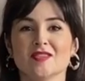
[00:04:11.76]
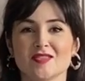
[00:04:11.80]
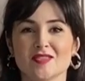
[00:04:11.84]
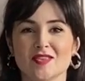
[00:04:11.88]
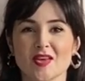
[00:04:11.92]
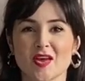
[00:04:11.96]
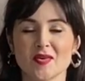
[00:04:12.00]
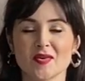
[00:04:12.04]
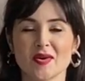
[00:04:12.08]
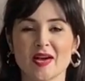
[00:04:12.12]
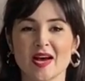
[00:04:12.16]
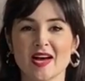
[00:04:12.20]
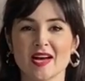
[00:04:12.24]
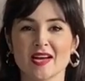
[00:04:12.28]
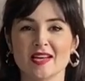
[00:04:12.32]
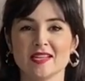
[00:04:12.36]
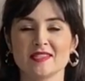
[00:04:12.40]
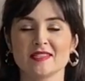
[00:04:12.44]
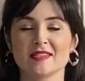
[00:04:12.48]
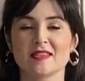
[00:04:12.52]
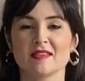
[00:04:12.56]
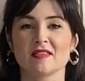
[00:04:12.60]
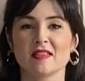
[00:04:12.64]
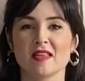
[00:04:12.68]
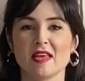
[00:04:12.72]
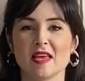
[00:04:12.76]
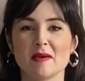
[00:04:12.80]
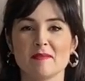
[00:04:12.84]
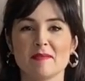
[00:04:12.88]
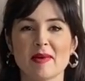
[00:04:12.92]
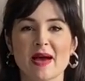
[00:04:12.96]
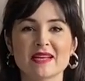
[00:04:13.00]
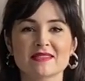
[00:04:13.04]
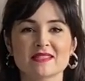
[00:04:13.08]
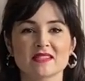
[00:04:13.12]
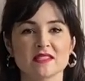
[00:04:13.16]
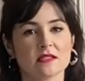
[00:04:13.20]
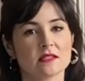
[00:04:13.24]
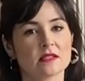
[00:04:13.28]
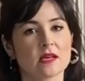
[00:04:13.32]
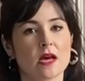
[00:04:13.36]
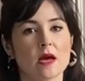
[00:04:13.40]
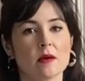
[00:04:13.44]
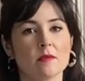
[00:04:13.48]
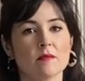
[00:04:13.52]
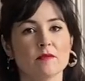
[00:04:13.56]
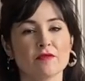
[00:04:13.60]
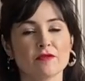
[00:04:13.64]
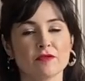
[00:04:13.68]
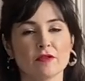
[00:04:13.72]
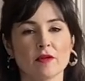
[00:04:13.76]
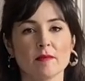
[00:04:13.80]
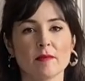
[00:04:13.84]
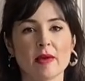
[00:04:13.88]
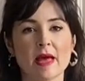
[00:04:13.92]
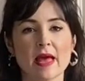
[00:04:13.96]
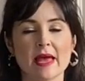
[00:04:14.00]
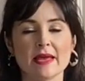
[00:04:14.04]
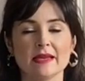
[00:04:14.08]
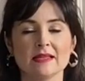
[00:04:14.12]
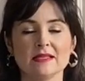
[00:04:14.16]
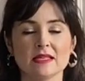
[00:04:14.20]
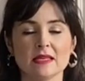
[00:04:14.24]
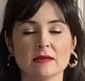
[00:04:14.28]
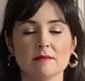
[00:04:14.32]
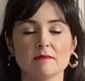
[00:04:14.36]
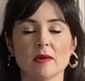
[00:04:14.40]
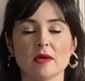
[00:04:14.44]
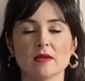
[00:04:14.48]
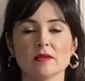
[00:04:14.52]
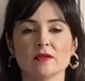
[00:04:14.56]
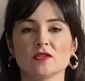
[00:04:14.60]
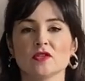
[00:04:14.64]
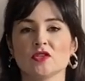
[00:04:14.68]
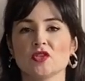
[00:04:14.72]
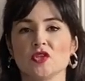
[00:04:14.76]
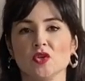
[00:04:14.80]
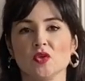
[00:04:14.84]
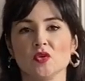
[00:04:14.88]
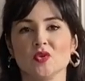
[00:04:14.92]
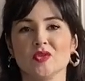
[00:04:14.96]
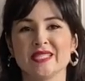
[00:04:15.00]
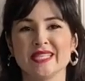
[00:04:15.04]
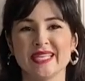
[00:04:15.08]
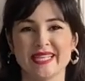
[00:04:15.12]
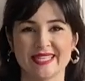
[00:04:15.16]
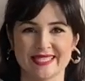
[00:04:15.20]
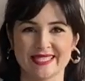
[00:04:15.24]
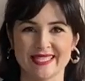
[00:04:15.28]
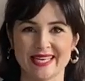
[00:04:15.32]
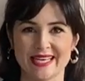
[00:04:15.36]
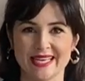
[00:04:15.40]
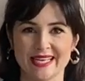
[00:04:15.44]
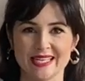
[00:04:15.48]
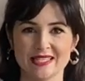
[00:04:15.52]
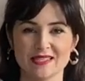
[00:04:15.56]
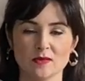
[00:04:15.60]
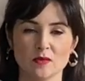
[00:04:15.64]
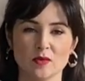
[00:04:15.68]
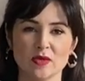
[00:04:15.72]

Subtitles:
So guys, the patterns come from 18 months to 6 years.